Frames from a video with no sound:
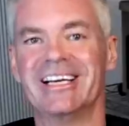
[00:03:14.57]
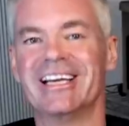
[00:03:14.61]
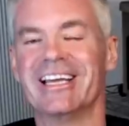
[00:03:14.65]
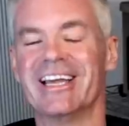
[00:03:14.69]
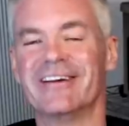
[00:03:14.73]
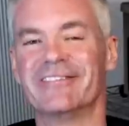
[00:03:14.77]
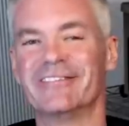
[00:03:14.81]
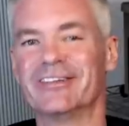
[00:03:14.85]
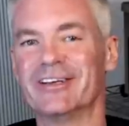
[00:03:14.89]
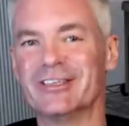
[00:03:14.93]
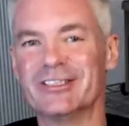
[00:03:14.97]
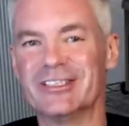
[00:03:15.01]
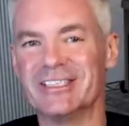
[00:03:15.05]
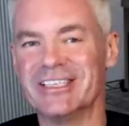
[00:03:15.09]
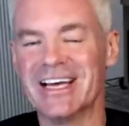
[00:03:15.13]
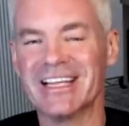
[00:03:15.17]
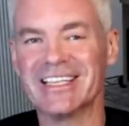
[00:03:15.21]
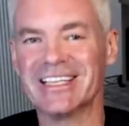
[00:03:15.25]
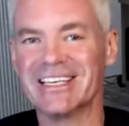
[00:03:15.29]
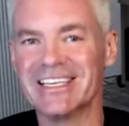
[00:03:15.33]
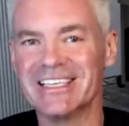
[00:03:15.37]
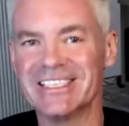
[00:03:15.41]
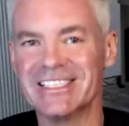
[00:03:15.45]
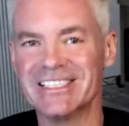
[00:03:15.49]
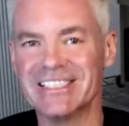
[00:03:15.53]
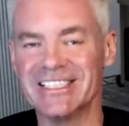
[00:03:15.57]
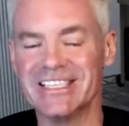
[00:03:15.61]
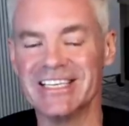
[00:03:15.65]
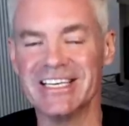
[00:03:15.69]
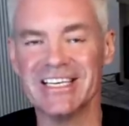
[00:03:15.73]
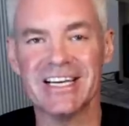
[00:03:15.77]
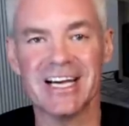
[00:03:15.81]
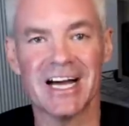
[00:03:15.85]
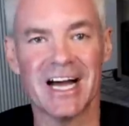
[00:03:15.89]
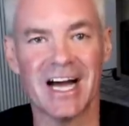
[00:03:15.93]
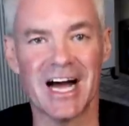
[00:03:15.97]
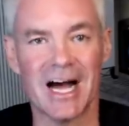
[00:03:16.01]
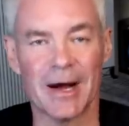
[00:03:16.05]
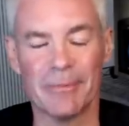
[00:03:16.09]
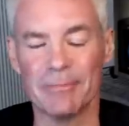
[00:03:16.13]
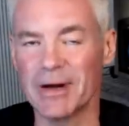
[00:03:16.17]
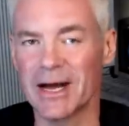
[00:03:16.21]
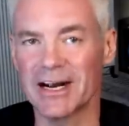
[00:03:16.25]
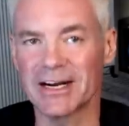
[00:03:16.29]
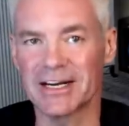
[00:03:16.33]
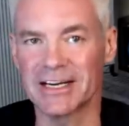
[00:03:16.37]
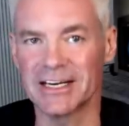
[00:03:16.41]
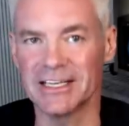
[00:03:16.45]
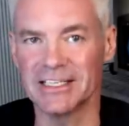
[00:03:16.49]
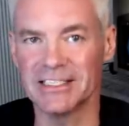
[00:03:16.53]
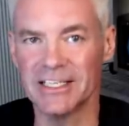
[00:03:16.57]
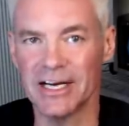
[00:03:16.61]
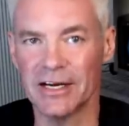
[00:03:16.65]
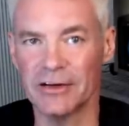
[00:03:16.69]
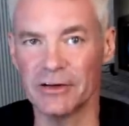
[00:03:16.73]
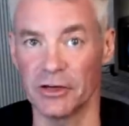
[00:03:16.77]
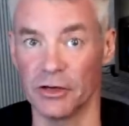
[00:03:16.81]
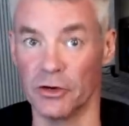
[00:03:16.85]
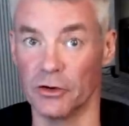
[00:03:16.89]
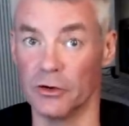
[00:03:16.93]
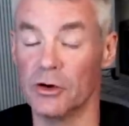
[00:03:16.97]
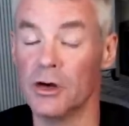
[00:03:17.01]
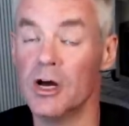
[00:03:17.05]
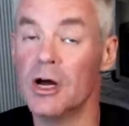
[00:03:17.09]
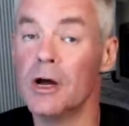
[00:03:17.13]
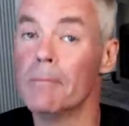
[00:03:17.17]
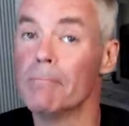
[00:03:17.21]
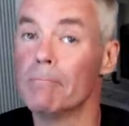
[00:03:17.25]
If there's nothing to see, I'm not going to tell you.